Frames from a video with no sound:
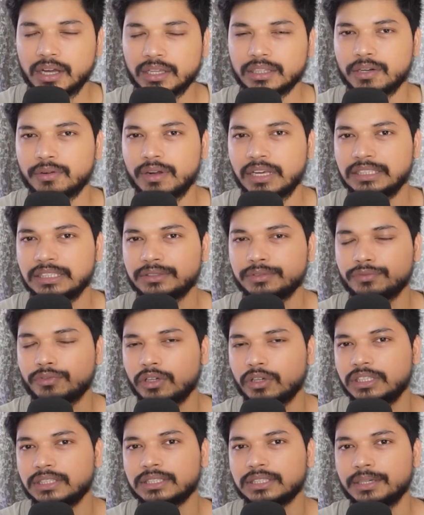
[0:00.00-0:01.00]
otherwise
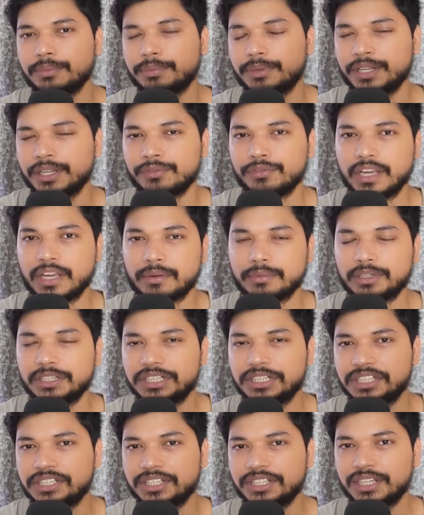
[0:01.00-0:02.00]
for the scripting we have the
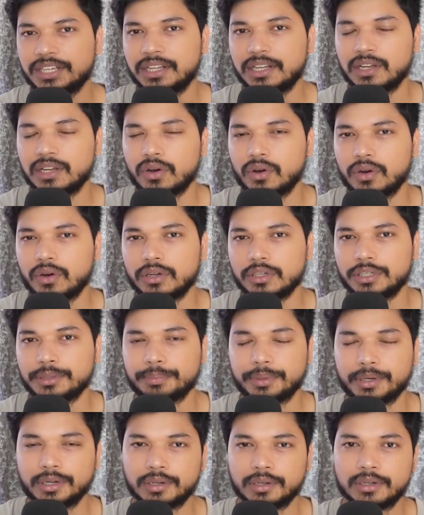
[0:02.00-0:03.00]
tcl or the
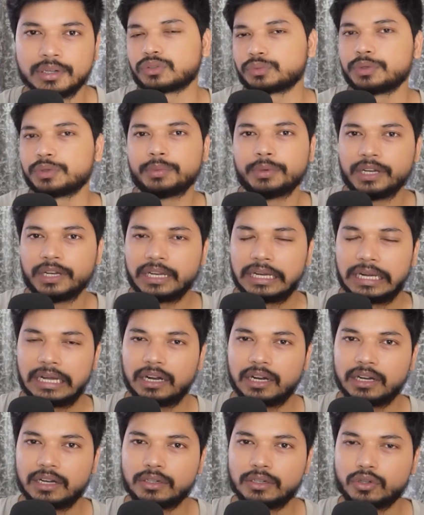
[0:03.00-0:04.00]
perl so we will
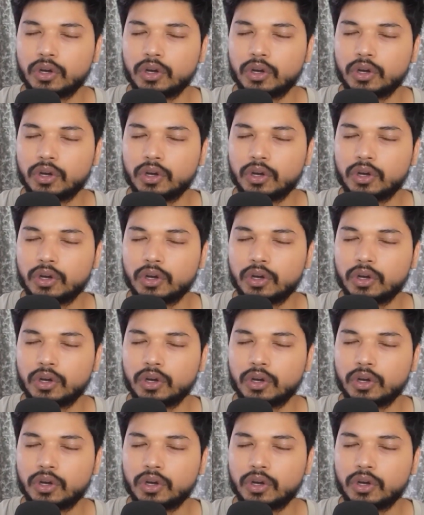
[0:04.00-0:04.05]
uh,